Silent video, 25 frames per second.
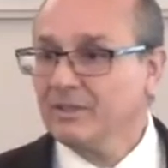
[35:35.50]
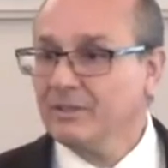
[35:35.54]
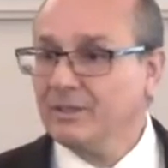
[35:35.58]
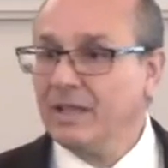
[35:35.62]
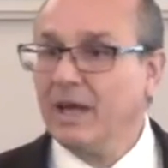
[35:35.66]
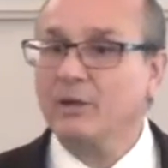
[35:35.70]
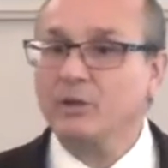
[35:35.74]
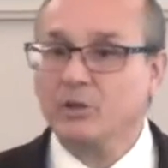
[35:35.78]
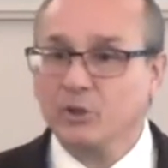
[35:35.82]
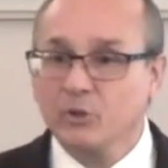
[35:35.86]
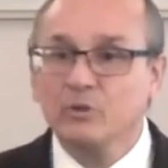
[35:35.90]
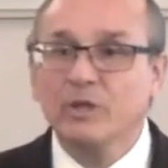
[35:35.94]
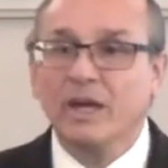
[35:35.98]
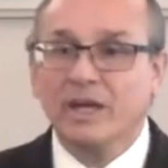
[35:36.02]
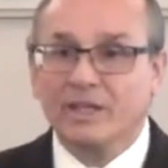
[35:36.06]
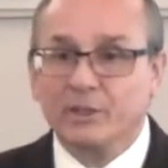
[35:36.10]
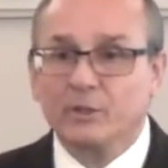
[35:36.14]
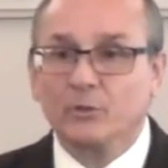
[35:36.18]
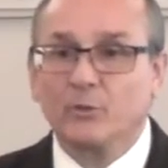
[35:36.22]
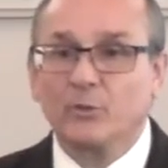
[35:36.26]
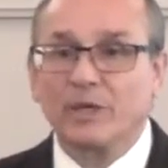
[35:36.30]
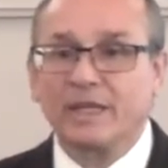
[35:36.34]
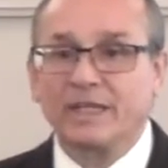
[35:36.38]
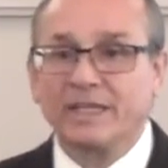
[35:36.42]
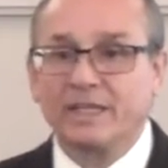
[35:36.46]
Now you got to
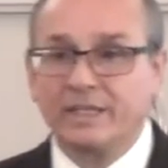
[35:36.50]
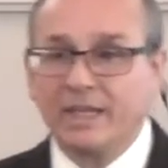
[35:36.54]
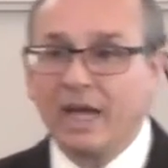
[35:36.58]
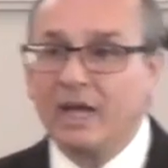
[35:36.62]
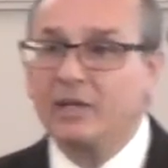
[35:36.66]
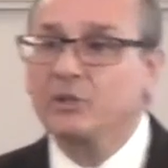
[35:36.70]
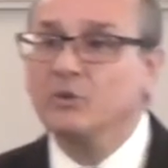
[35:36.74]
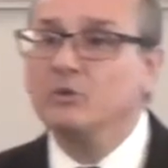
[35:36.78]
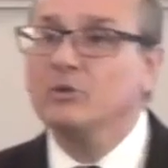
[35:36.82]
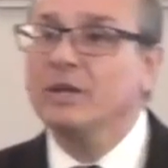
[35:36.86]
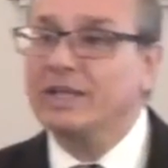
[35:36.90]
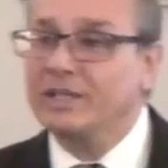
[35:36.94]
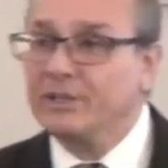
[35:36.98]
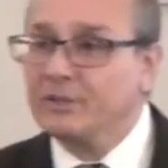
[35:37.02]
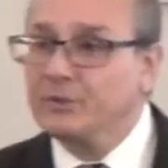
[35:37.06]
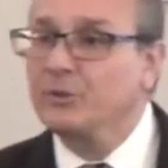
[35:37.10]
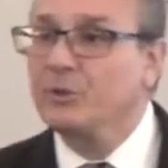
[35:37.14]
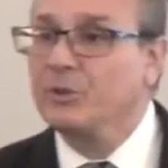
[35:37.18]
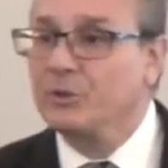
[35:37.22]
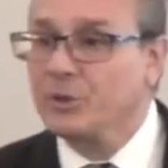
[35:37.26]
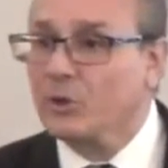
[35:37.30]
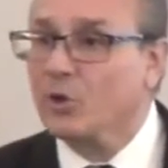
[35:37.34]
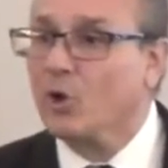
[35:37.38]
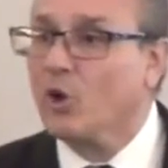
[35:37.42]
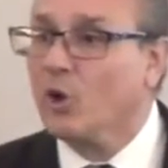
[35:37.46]
read it. Now you got to
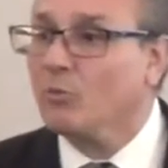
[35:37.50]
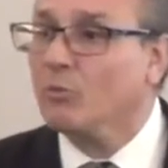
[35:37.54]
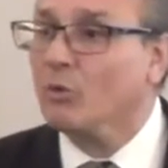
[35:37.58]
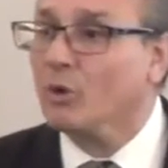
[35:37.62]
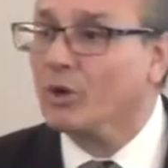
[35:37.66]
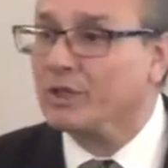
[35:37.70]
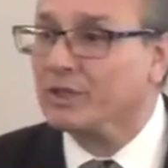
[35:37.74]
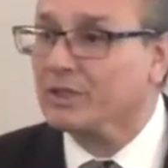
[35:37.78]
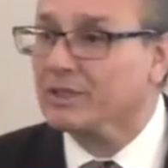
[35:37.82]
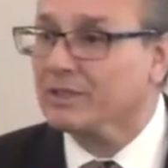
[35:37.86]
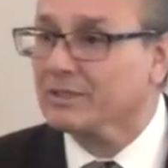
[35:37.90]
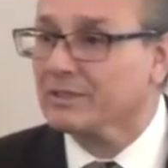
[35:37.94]
do your homework.